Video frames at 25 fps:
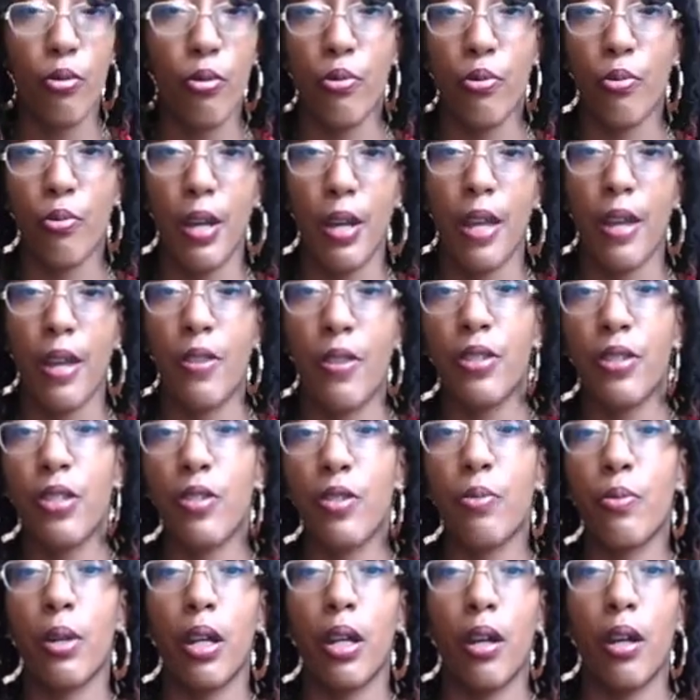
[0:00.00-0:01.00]
way. And this
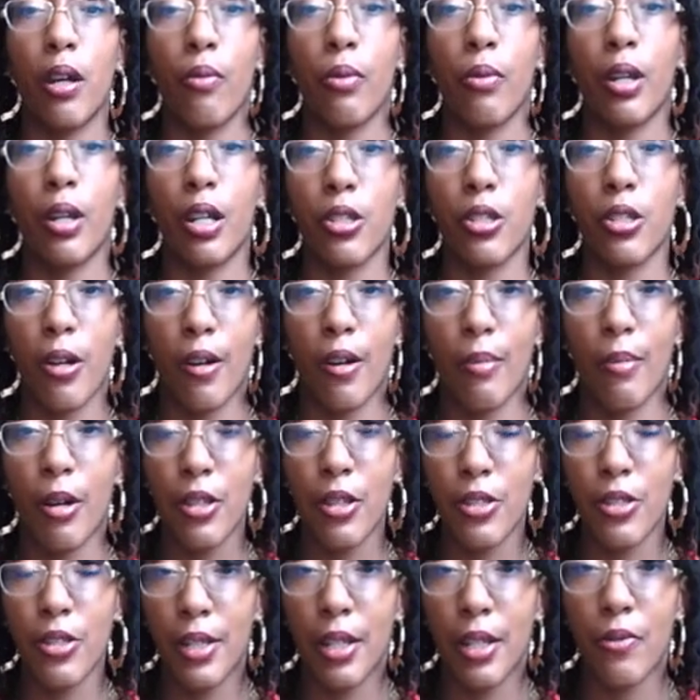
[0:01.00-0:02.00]
is what I, when I talk about
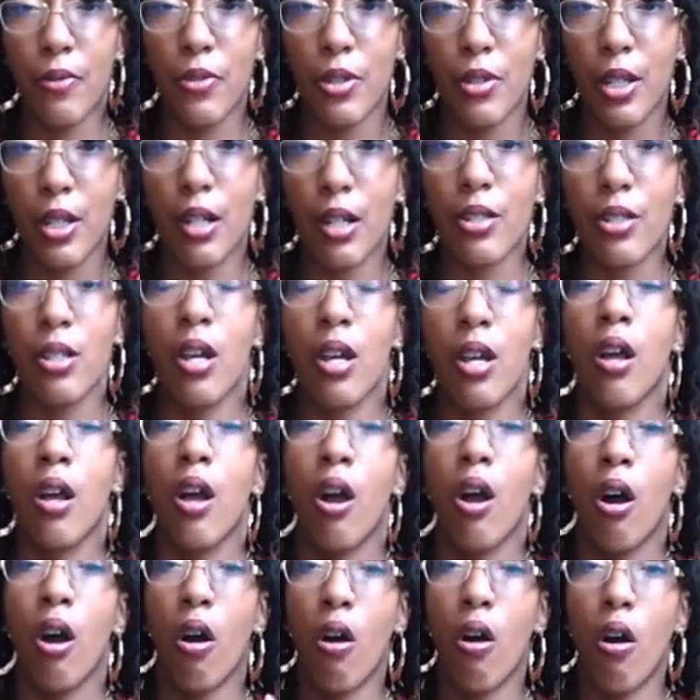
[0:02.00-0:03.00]
safe sex,
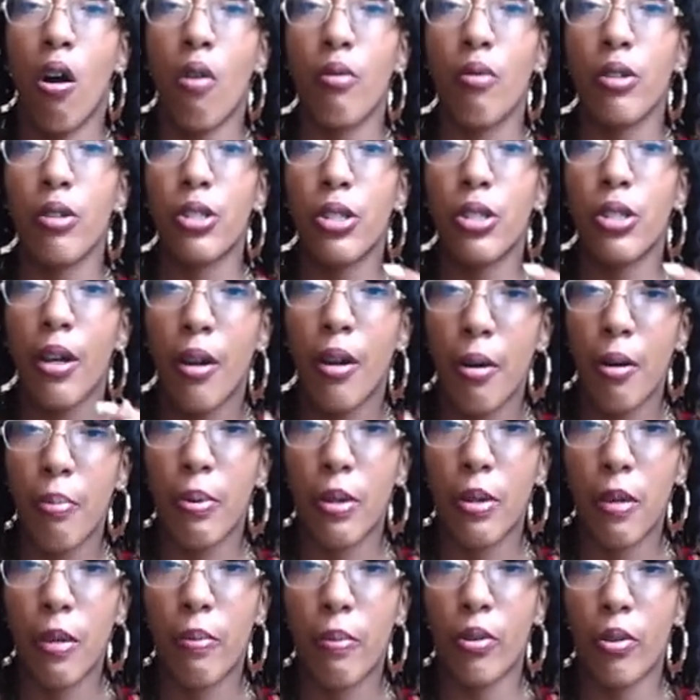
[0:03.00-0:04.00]
I always tell
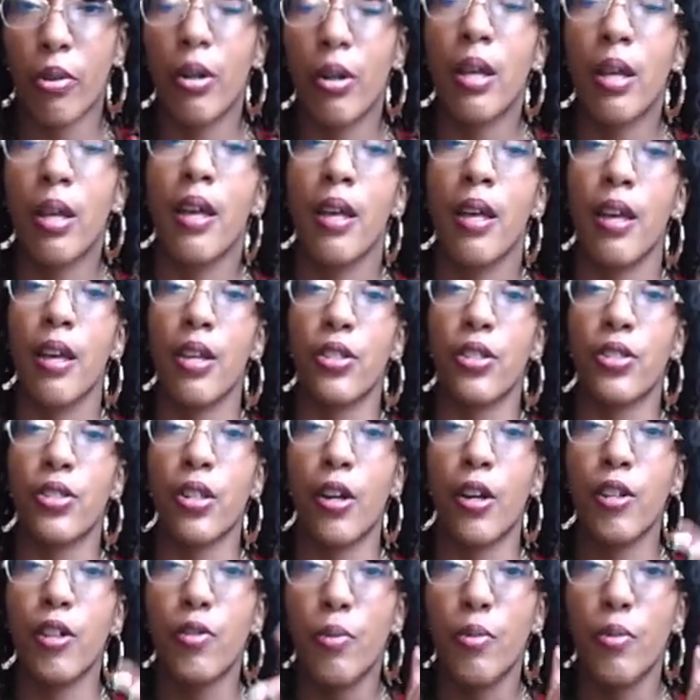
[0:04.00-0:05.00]
people it
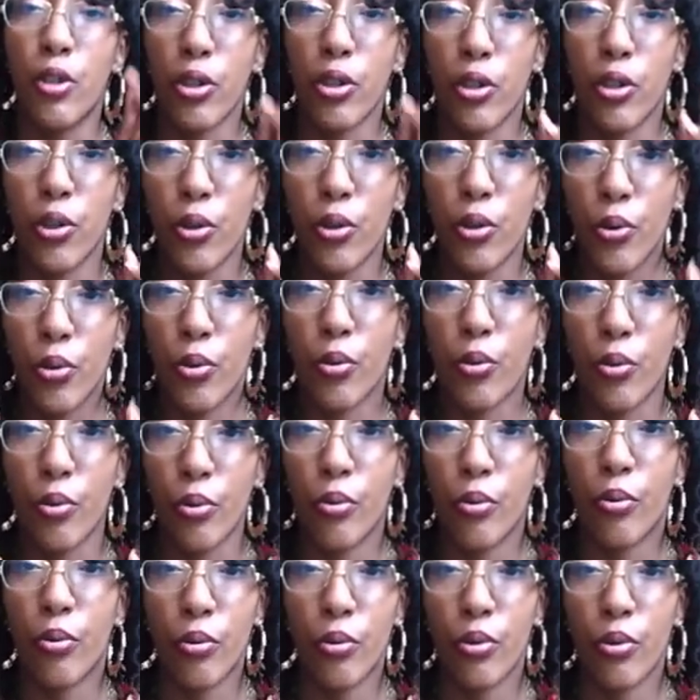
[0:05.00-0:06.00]
starts with you,
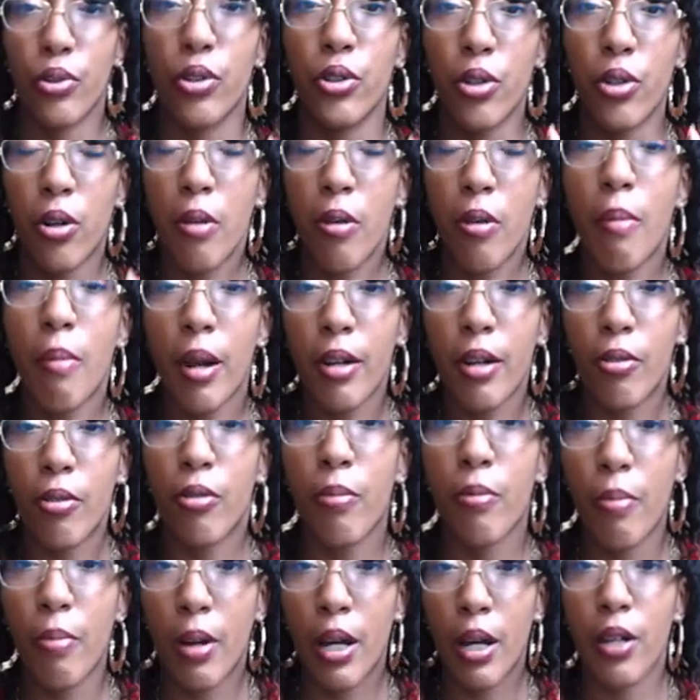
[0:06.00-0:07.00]
your
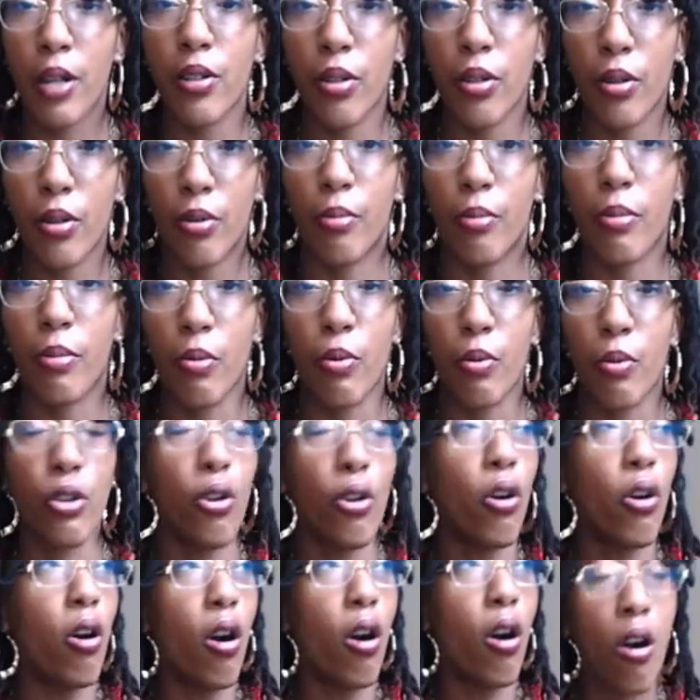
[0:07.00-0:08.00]
microbiome, with
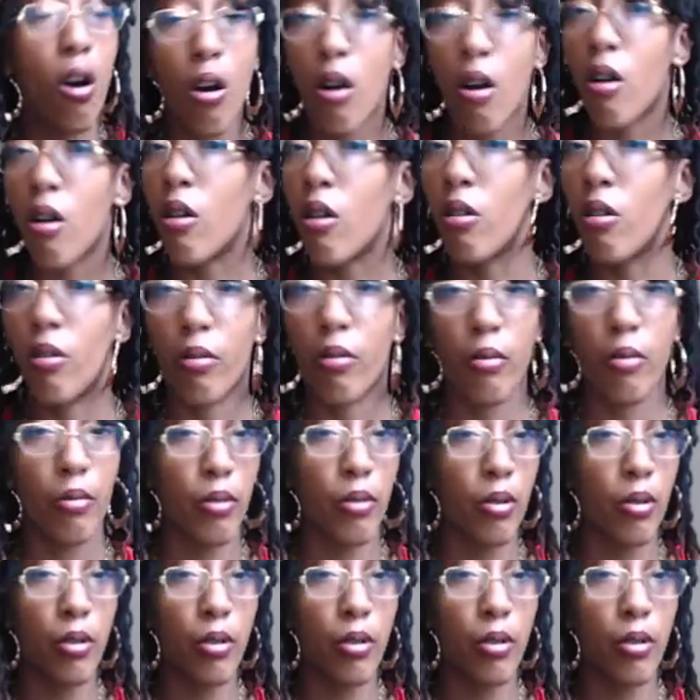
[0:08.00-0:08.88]
all